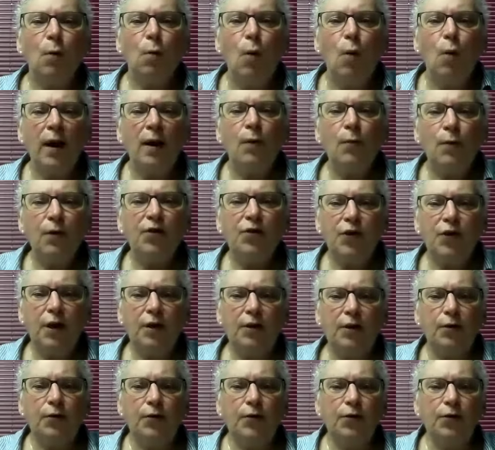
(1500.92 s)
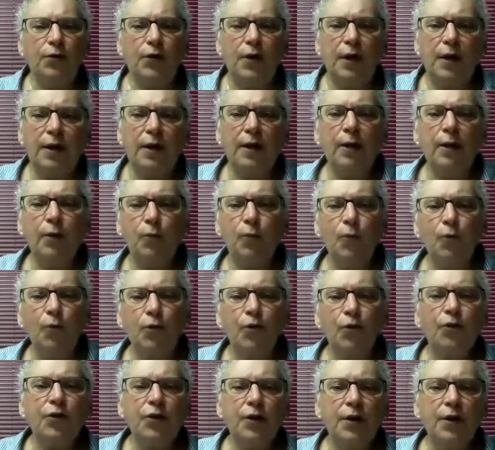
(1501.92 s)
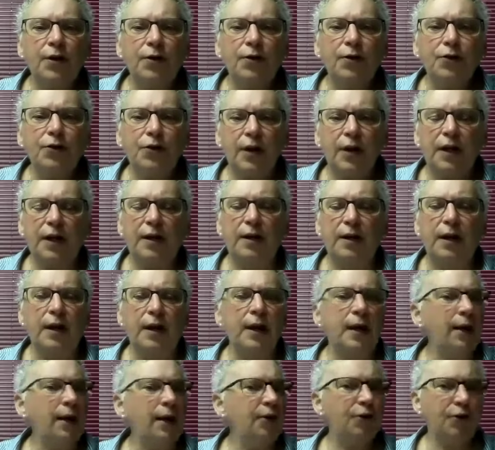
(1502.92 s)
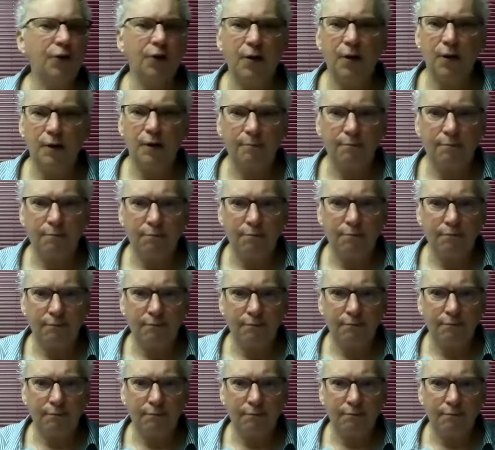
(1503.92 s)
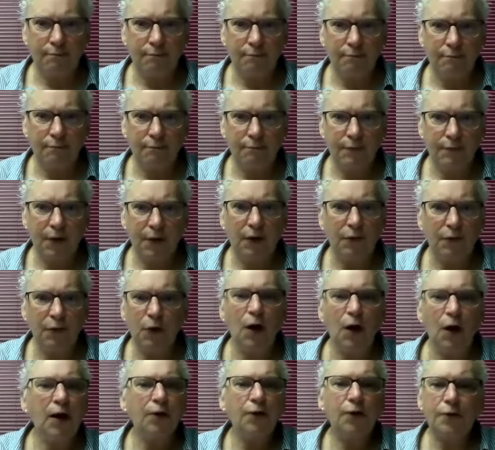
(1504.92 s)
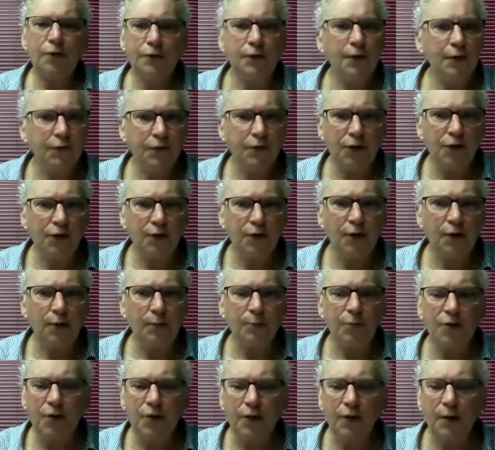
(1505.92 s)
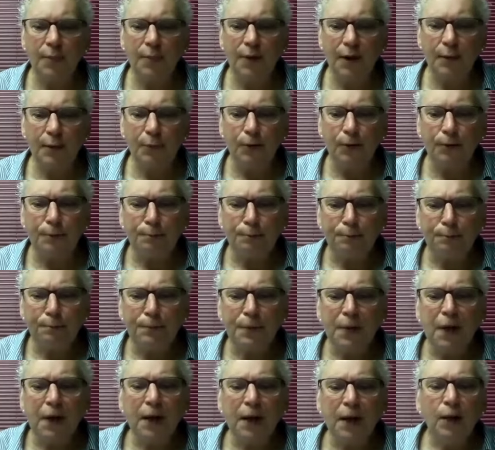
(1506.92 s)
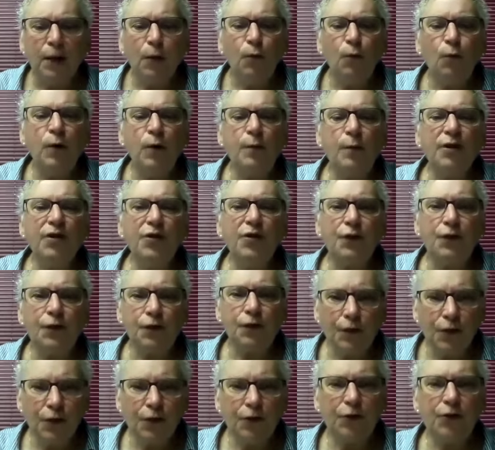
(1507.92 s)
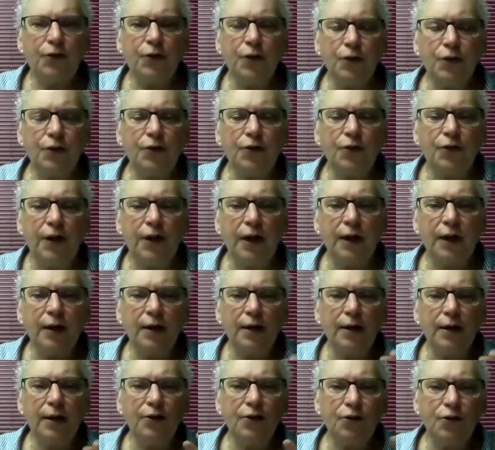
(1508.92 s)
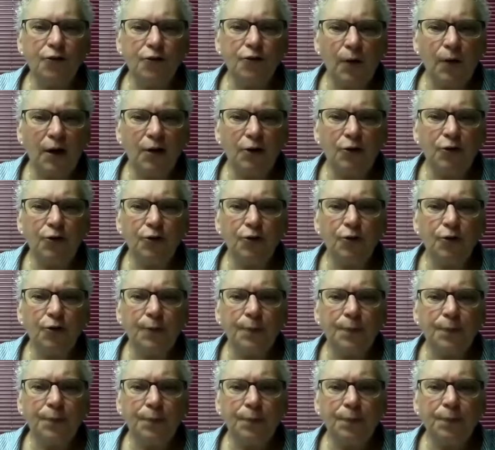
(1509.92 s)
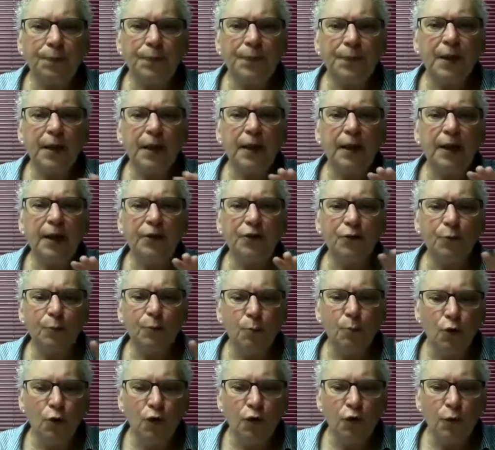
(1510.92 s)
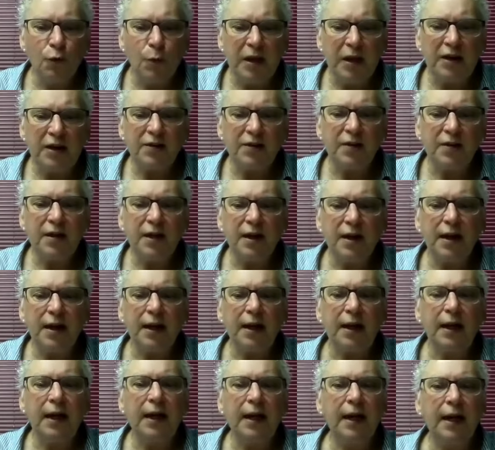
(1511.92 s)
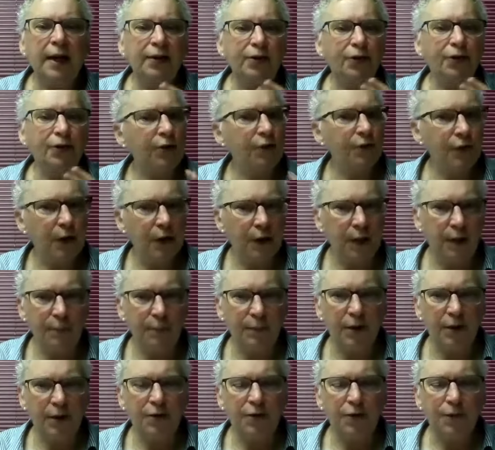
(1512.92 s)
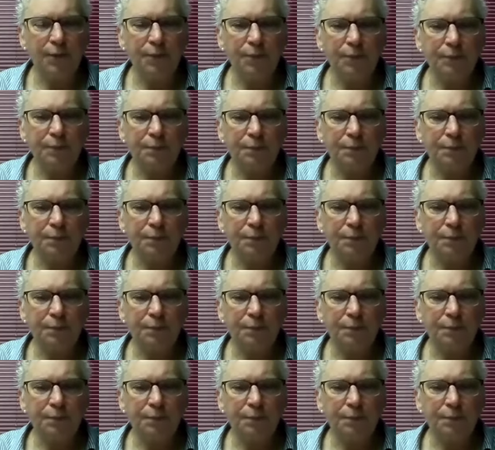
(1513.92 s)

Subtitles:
what I want to say to you is that in order to understand any psalm of the 150 psalms in our Bible, we must first understand its structure, its movement, and its development.